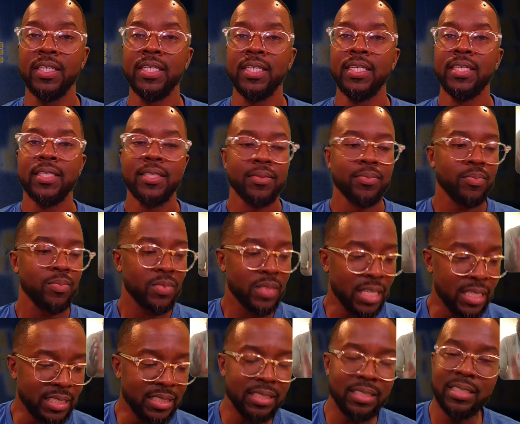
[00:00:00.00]
Come on.
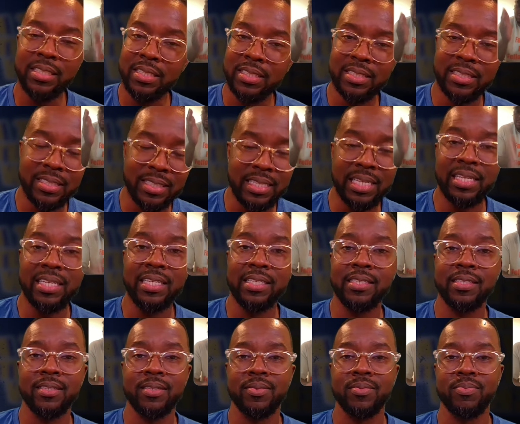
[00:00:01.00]
He won the last two
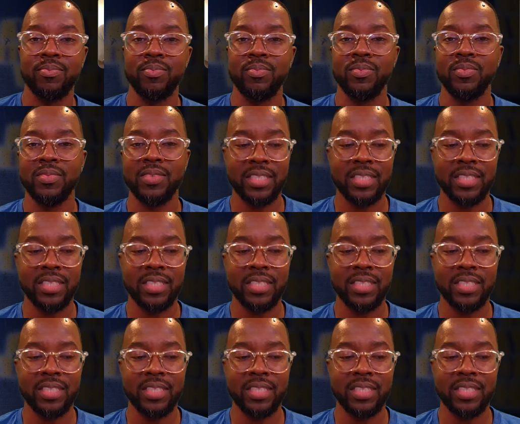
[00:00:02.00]
Super Bowl.